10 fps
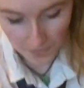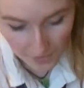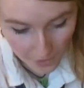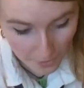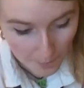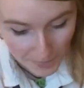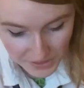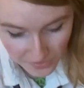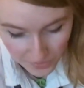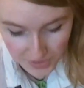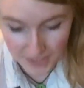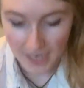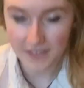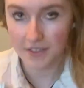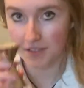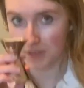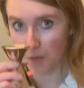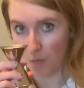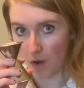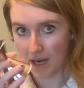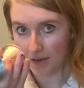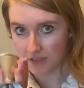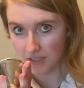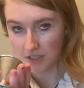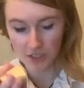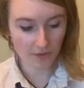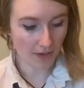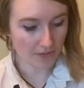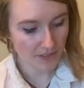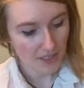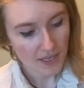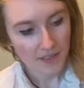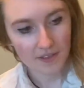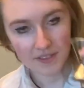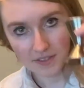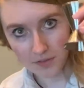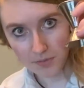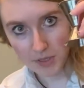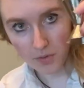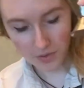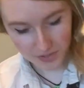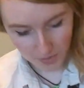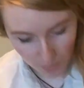There are a bunch of different sizes. This is a 1 ounce and a 2 ounce. This is a 3/4 and a